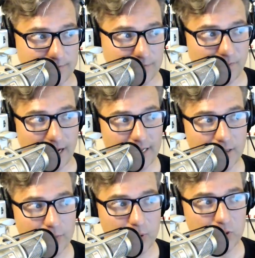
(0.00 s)
finding the
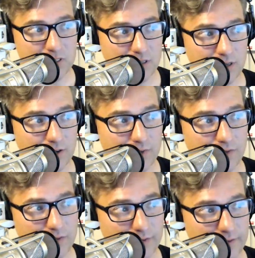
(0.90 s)
boots
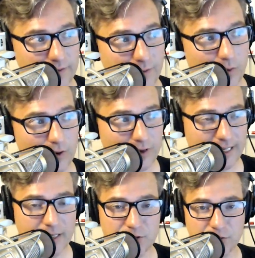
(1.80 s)
of
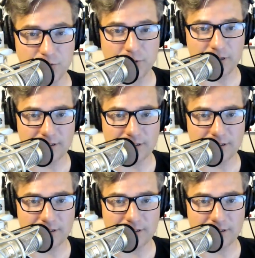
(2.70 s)
quietude.